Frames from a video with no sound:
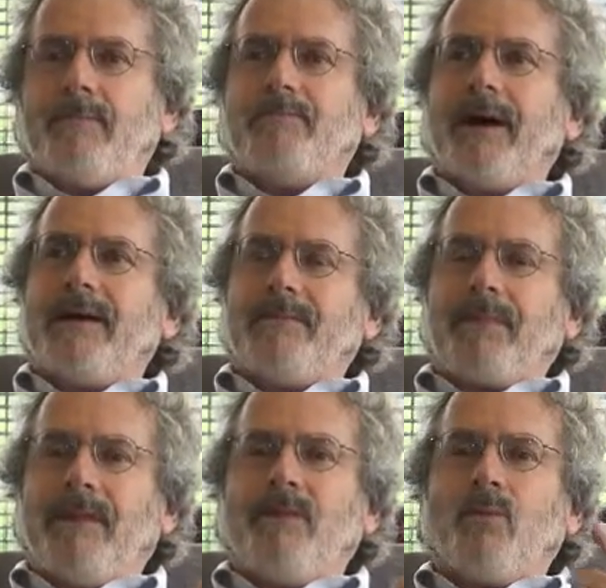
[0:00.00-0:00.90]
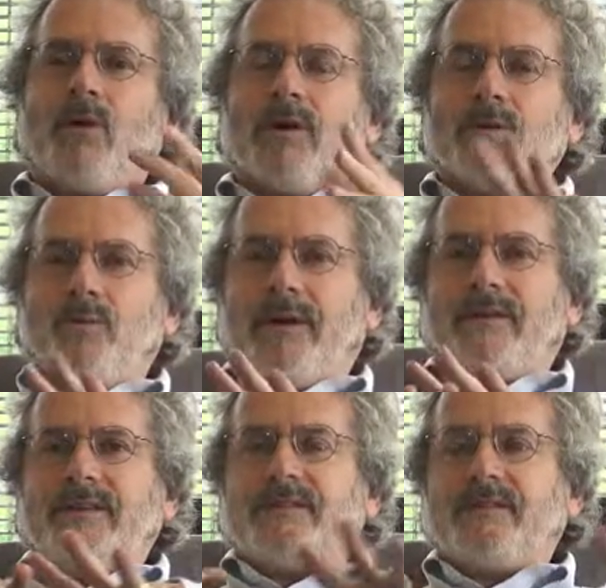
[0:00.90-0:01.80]
But in the world where
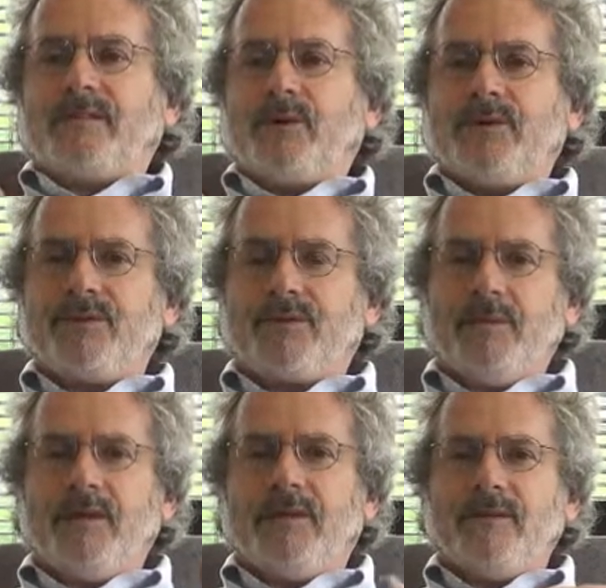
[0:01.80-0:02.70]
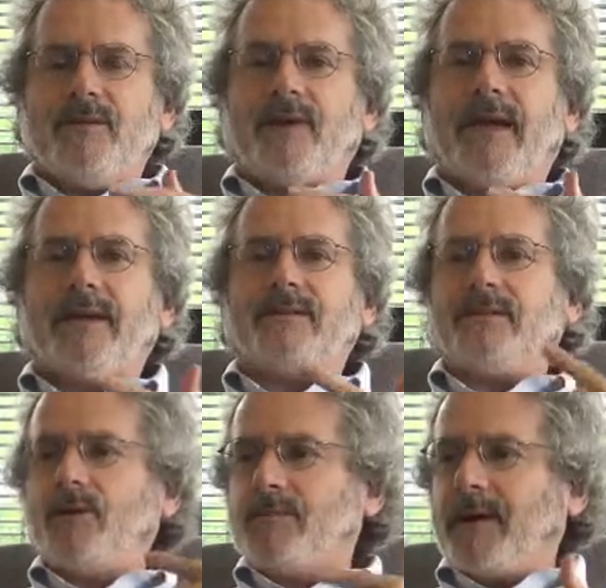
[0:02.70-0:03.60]
this is so distributed, you can't
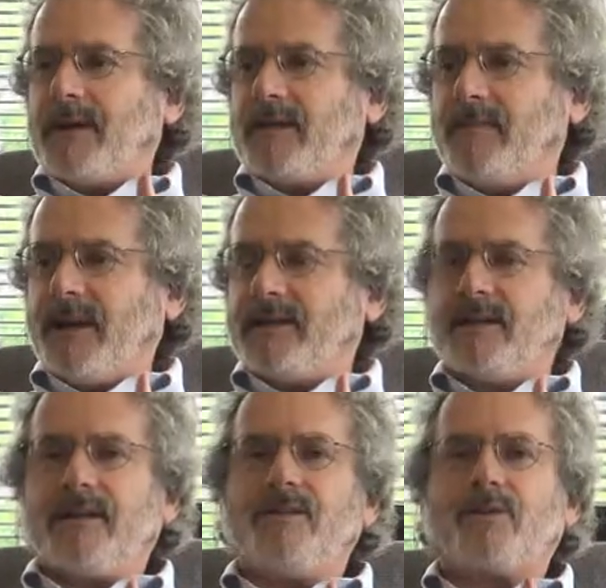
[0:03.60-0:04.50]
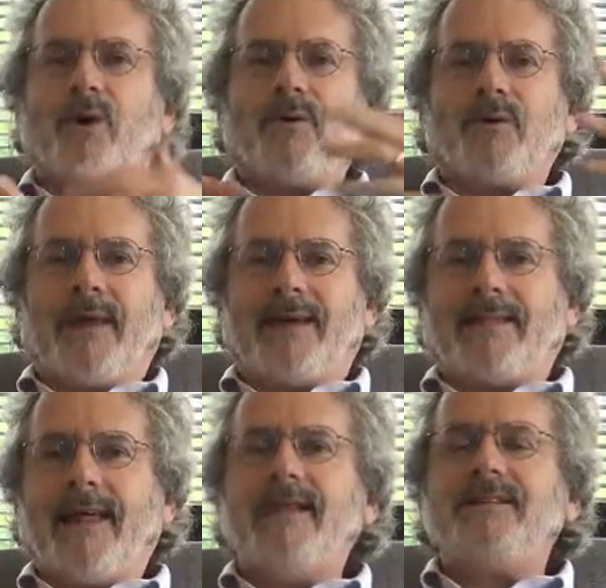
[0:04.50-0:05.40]
do it by command and control. You
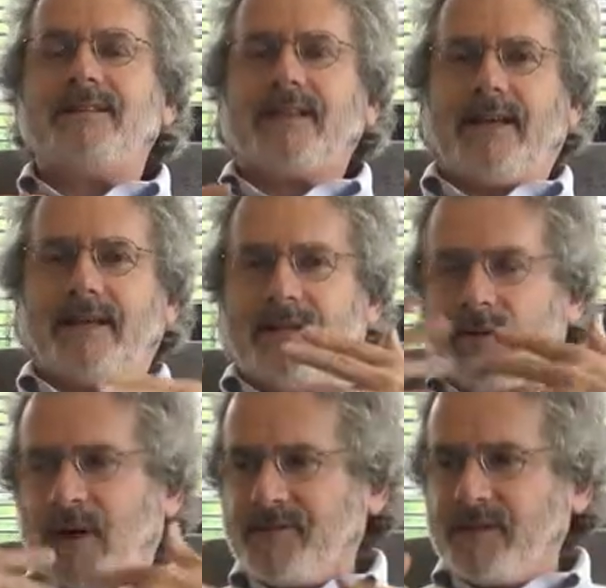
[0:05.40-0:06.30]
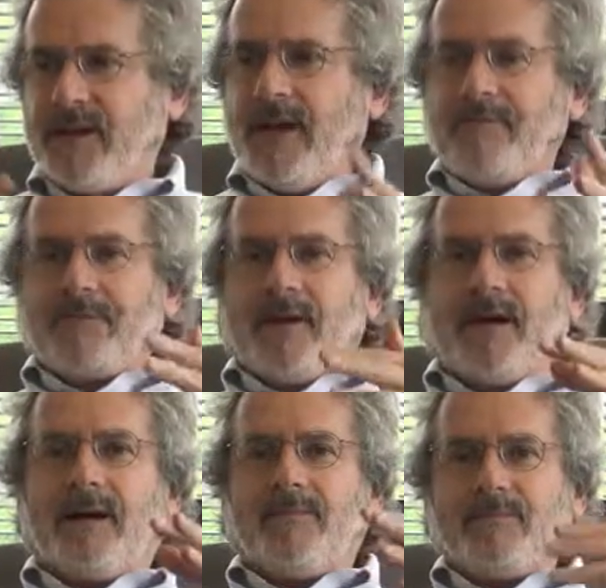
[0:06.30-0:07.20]
can't legislate it. You have
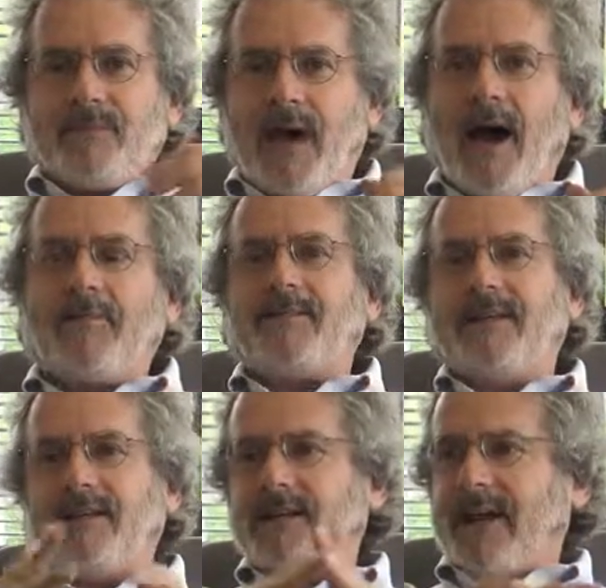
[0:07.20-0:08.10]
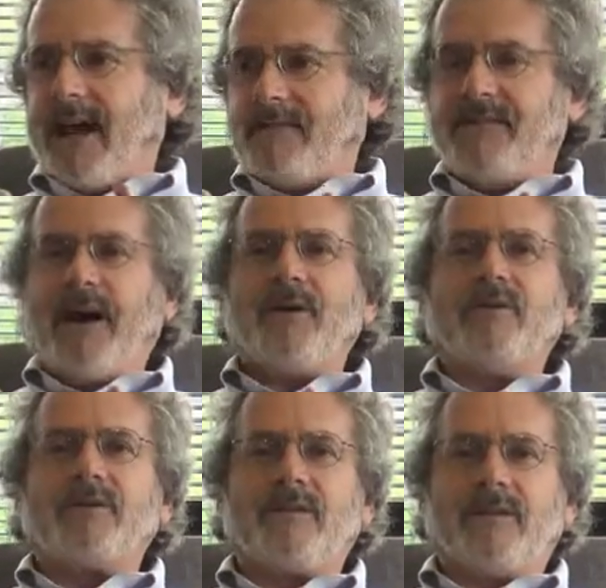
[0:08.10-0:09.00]
to opt in and add
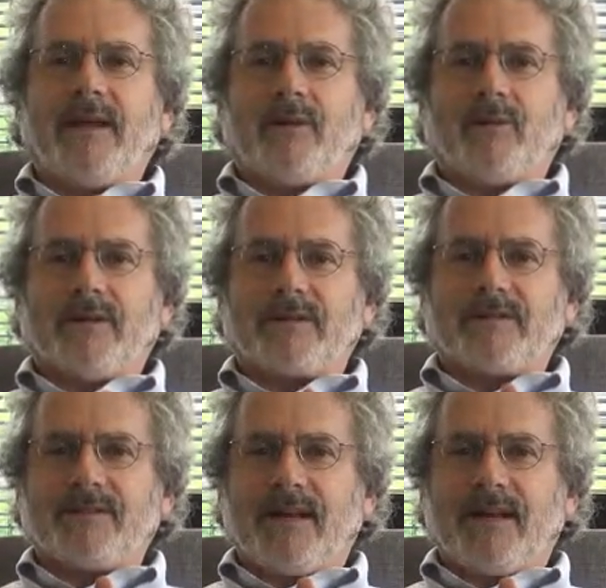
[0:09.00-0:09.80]
value to the networks.